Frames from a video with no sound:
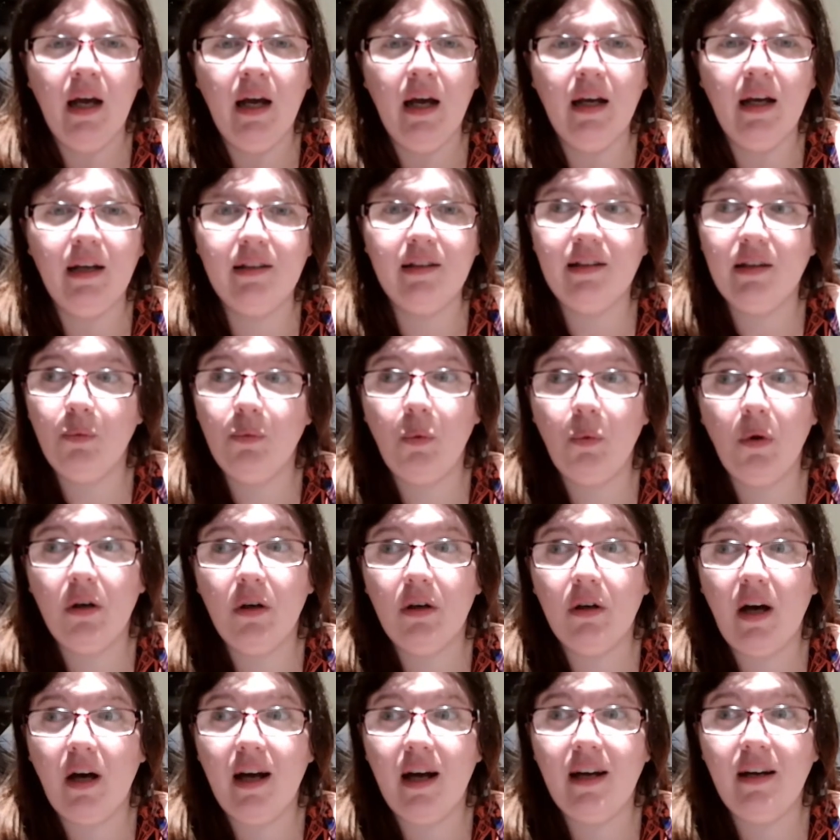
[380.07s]
And he said,
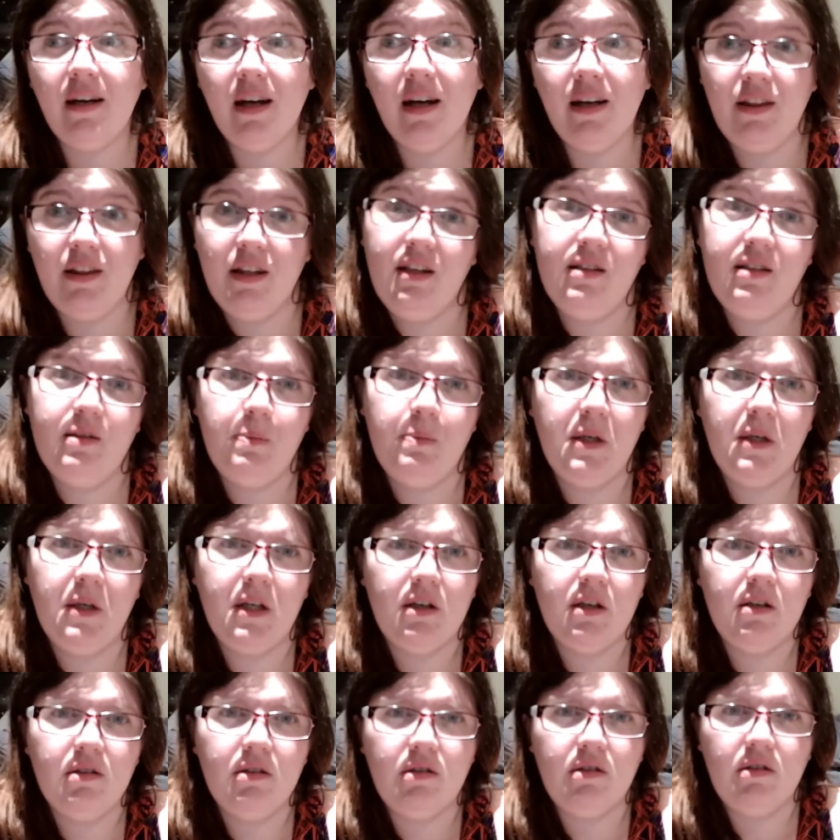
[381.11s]
well, I think it's
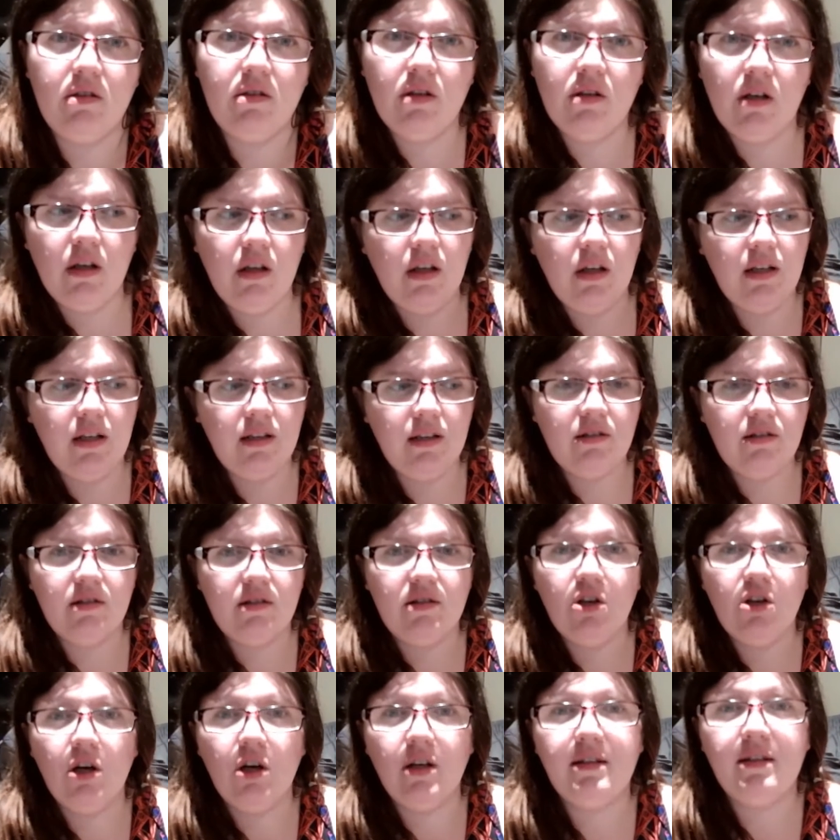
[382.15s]
because it's
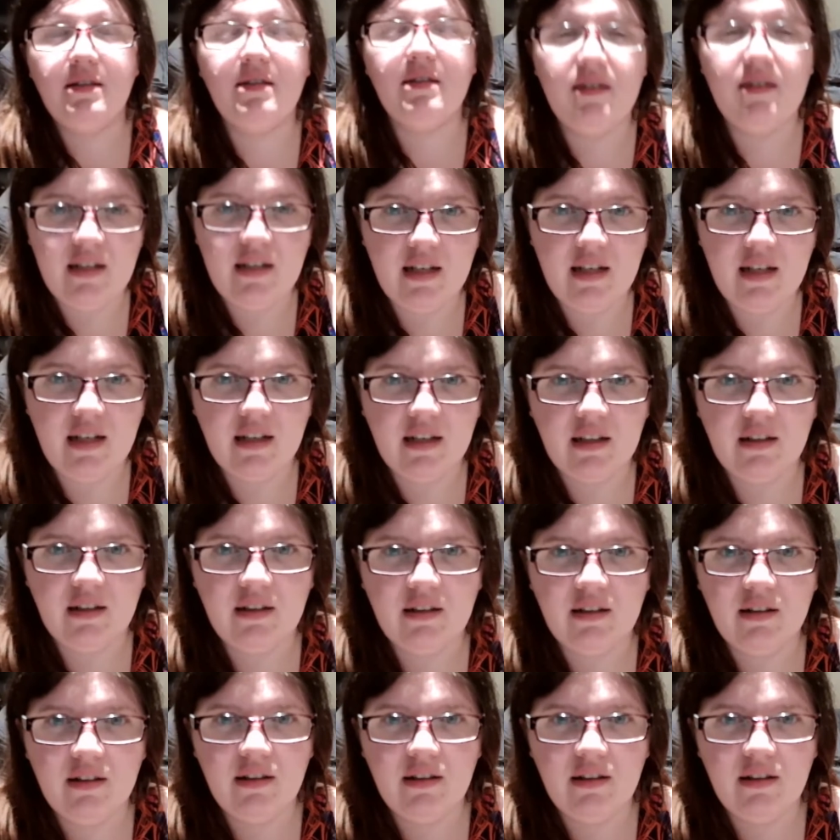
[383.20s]
not scenic.